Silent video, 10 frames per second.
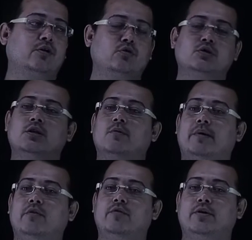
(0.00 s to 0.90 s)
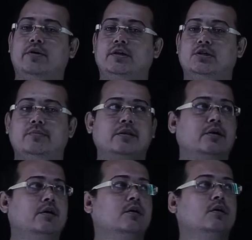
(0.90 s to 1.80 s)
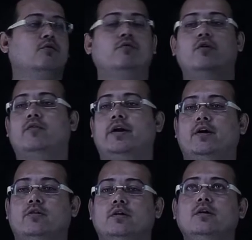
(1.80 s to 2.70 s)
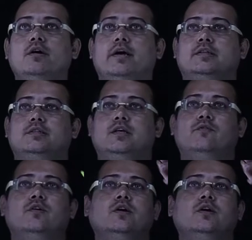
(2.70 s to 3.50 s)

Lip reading: Using the prime factorization method we will find out the HCF.